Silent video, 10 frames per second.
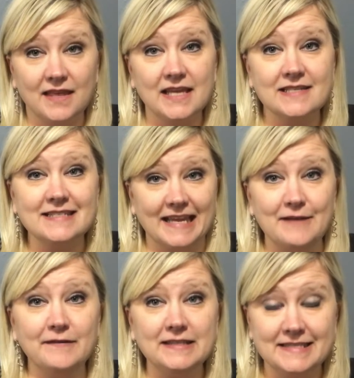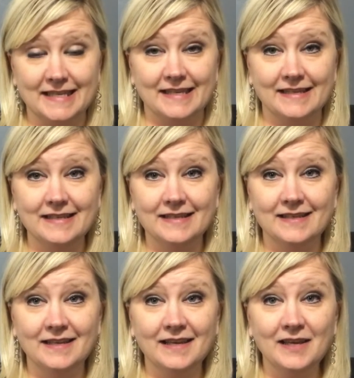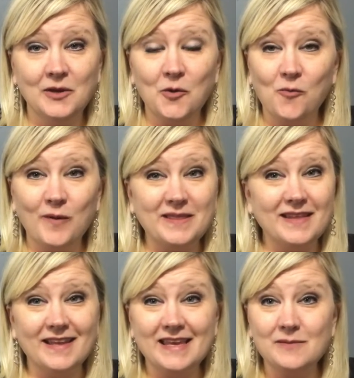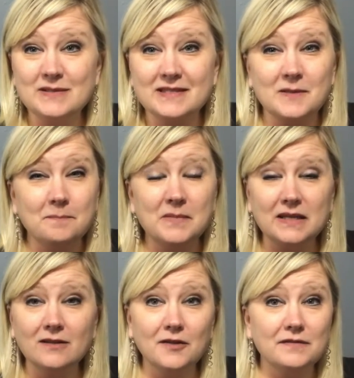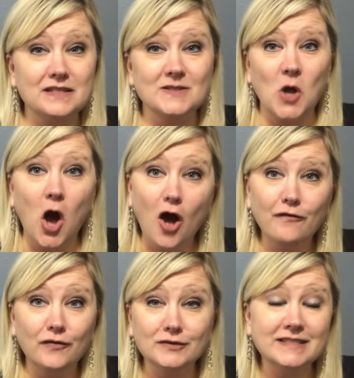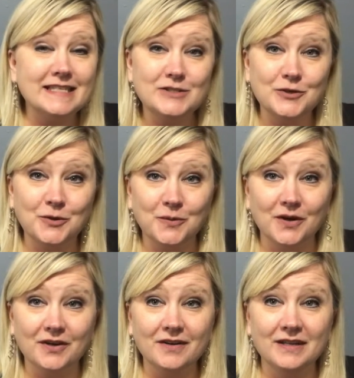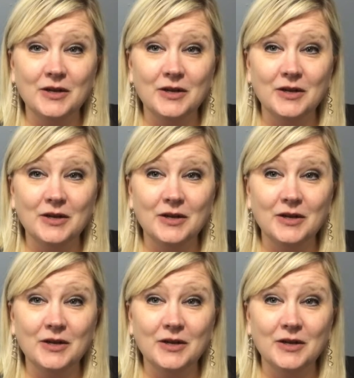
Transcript: thing David did when he was in the middle of this awful detour